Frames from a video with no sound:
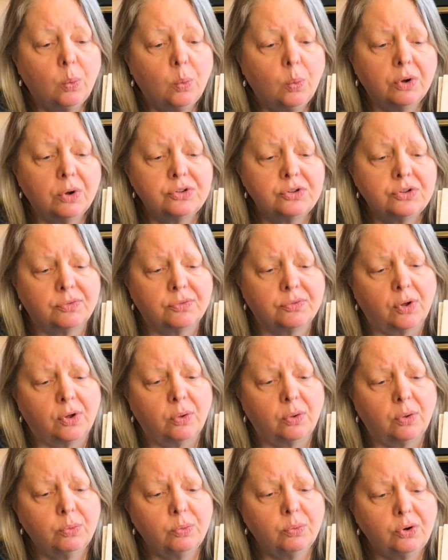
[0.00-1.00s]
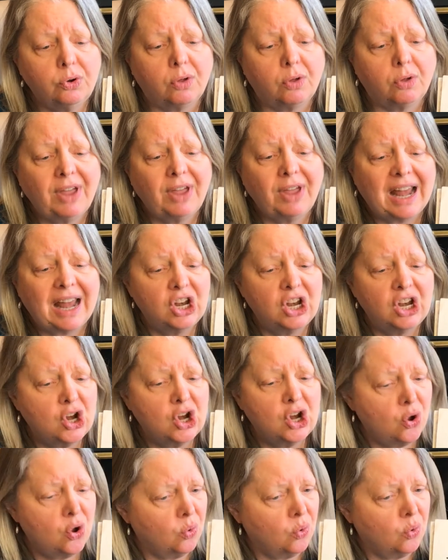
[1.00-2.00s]
Worst of all, Rudolph had a
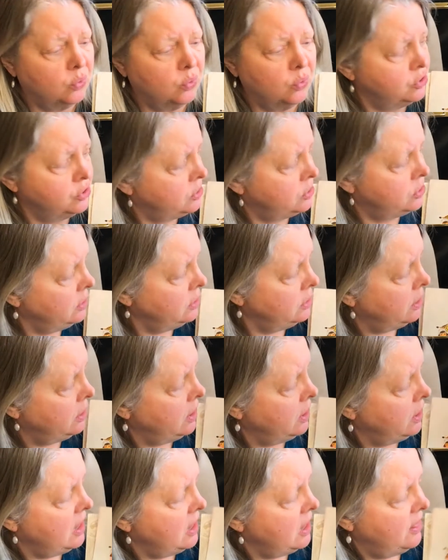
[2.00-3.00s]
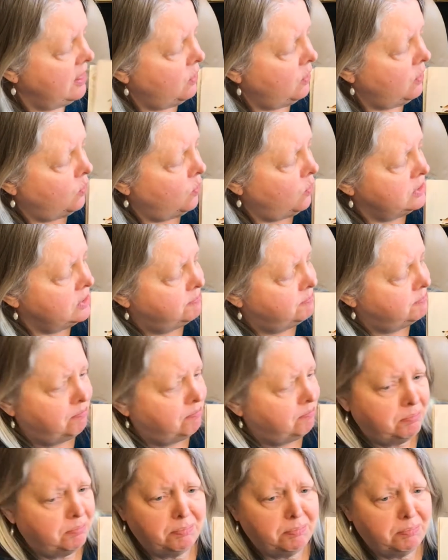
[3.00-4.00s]
nose that was
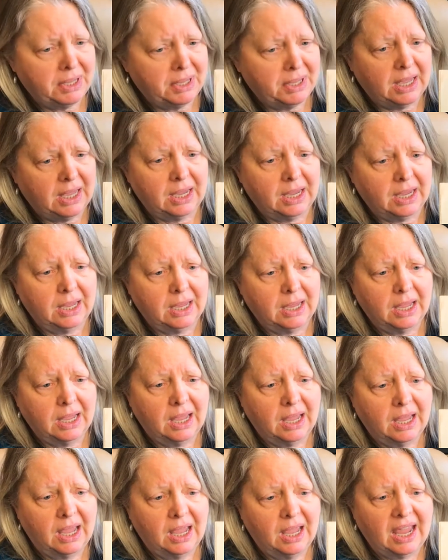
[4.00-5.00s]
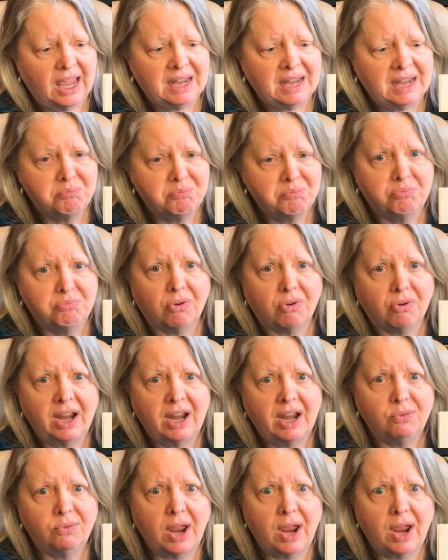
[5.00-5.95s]
big and bright